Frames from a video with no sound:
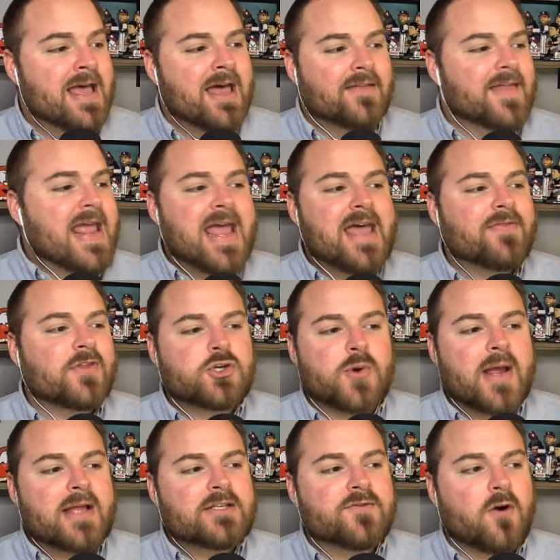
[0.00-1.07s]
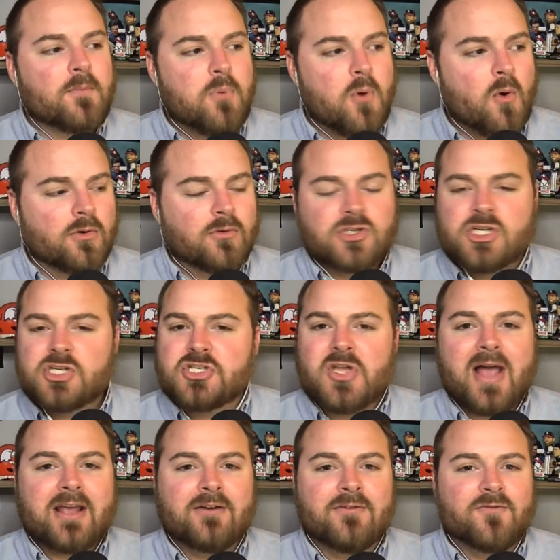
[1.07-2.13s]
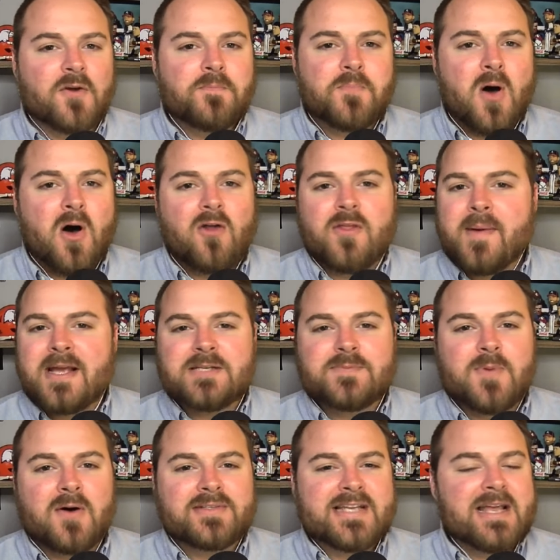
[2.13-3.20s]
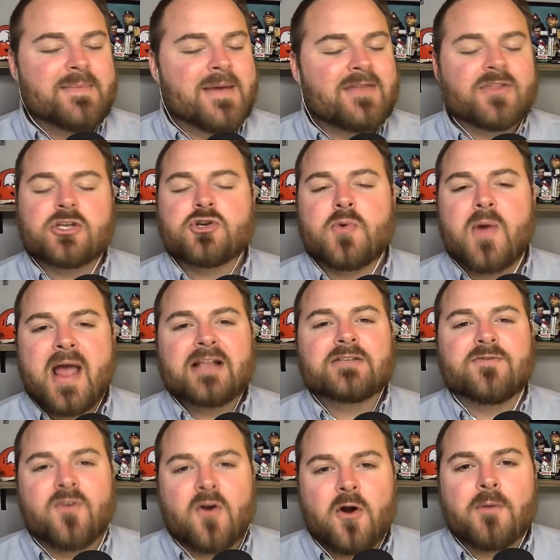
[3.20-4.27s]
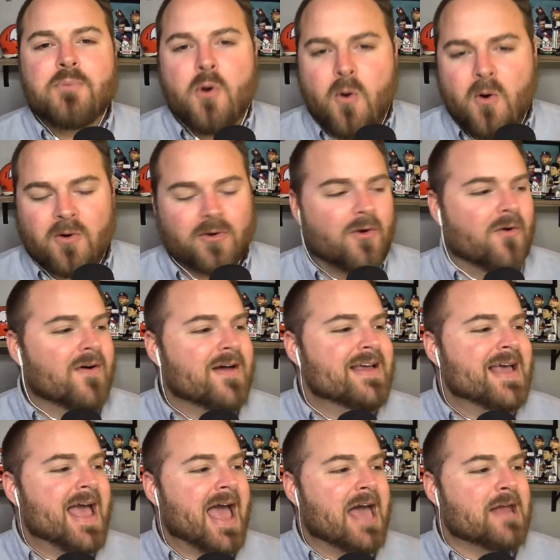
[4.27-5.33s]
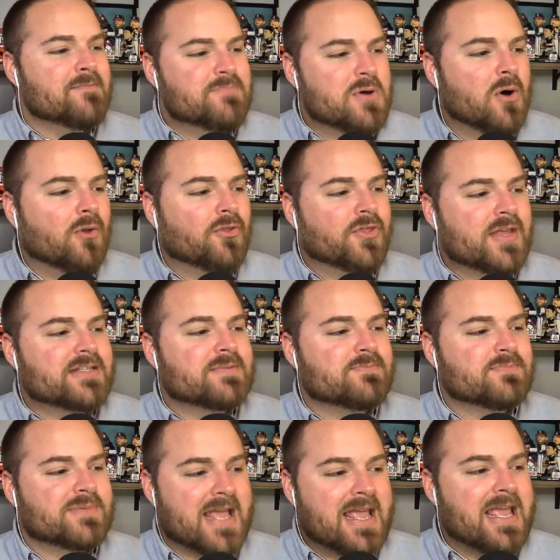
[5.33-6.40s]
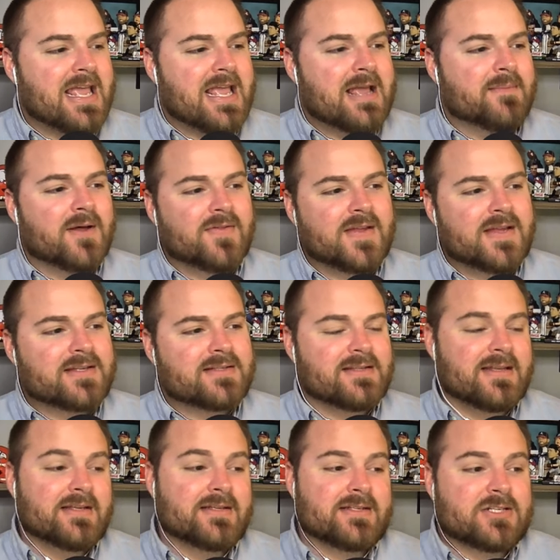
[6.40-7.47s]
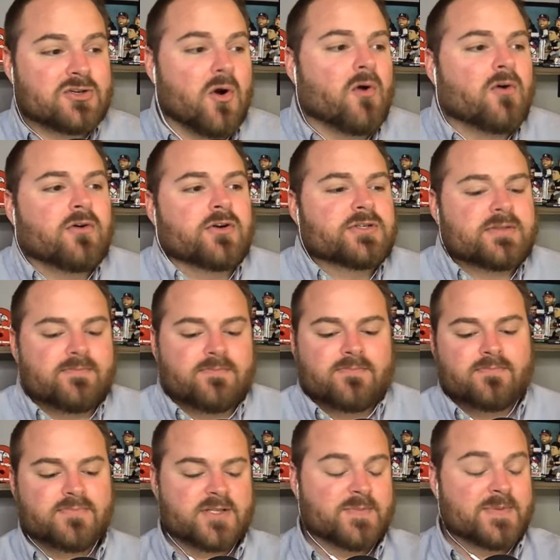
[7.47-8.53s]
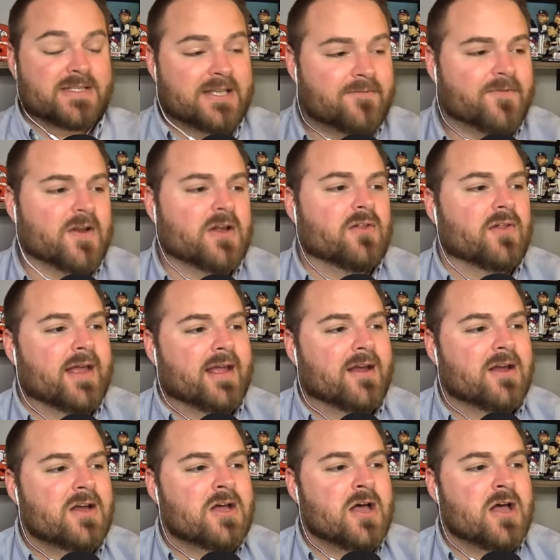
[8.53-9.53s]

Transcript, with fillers: They hit the transfer portal. Just like in football, the baseball team hit the transfer portal and built this team, these these starters specifically,